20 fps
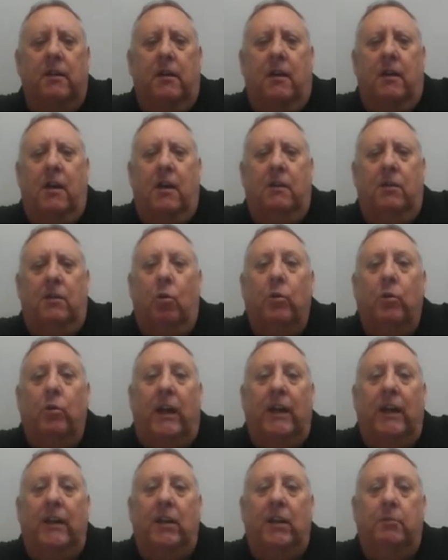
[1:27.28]

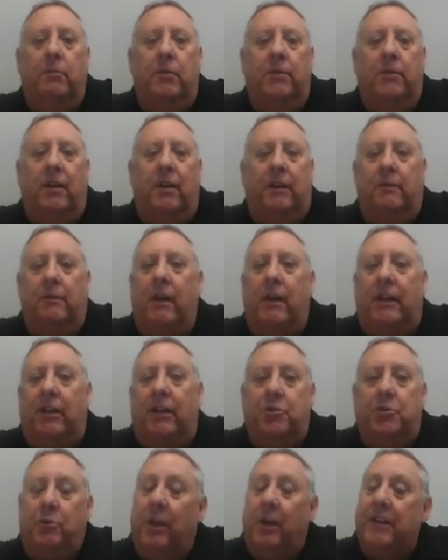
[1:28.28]
locating, because I'm not going
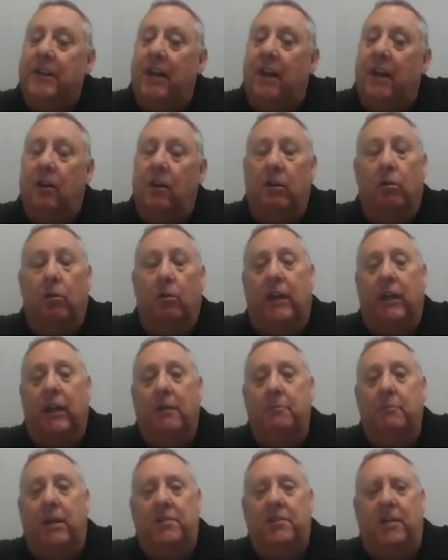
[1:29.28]
to train you how to
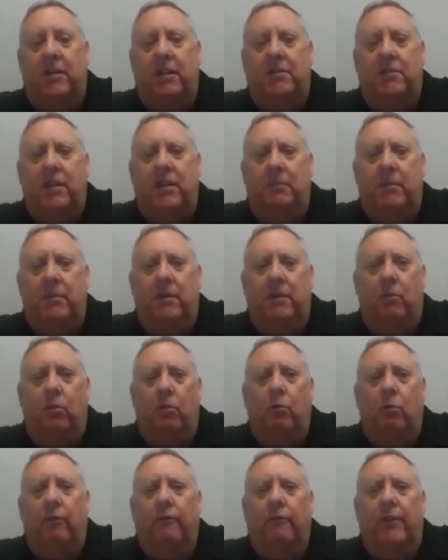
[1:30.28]
locate. Basically, it's going to be the
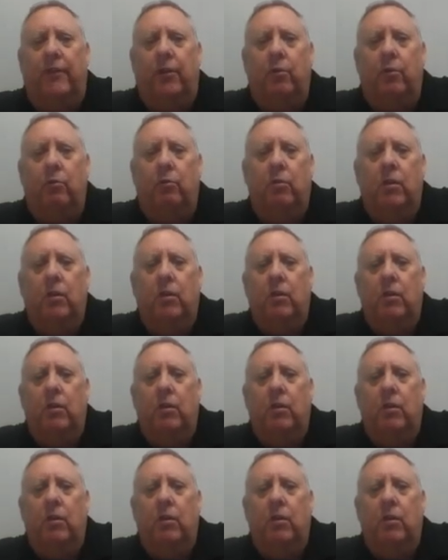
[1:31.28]
overview.